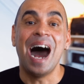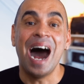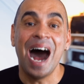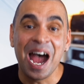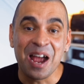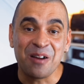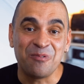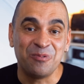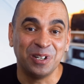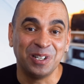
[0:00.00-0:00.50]

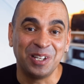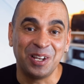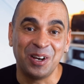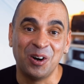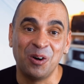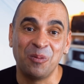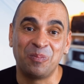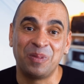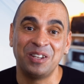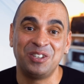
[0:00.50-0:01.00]
I really
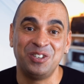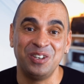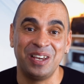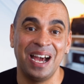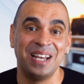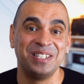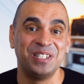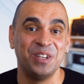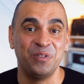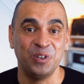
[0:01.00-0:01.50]
hope that you
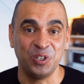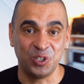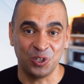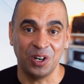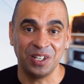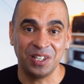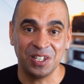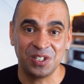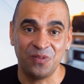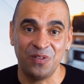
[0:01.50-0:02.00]
guys have
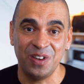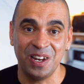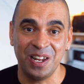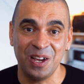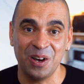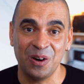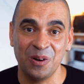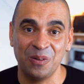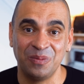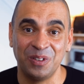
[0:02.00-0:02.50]
enjoyed this
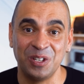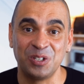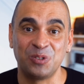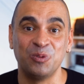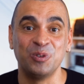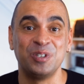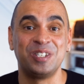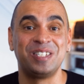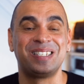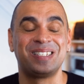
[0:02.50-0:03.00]
video. This
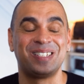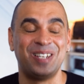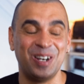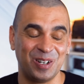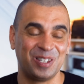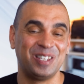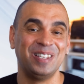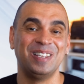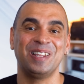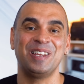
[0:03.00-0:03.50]
was
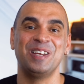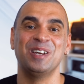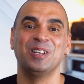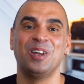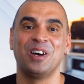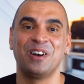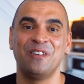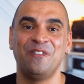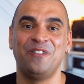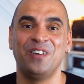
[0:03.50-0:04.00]
certainly a
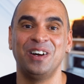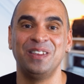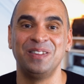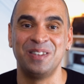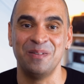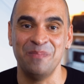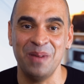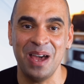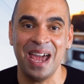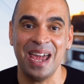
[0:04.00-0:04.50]
lot of fun
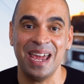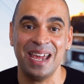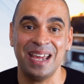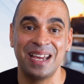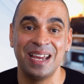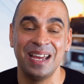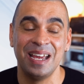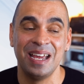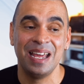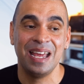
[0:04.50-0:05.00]
to
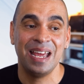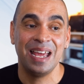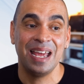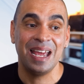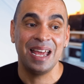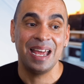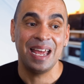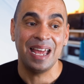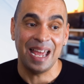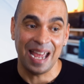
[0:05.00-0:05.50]
make
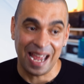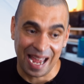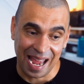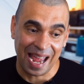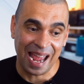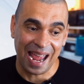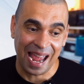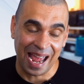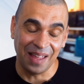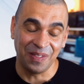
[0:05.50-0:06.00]

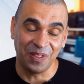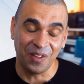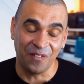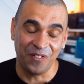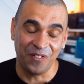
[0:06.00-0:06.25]
and to